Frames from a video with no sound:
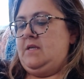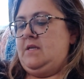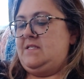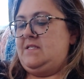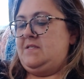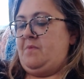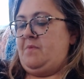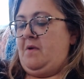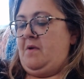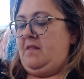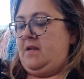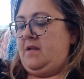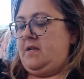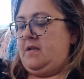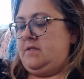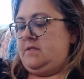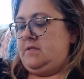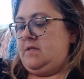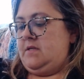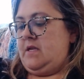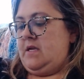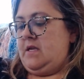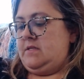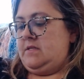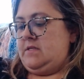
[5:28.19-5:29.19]
small
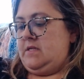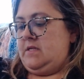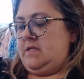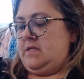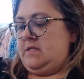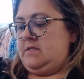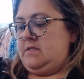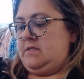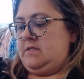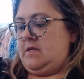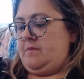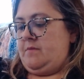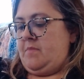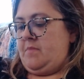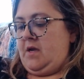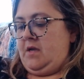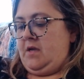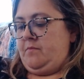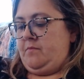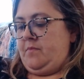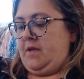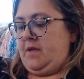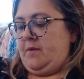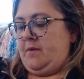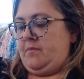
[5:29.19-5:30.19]
as it is, I
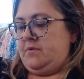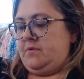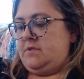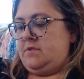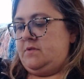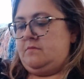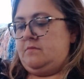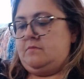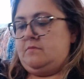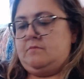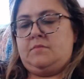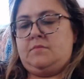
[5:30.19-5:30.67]
might be able to.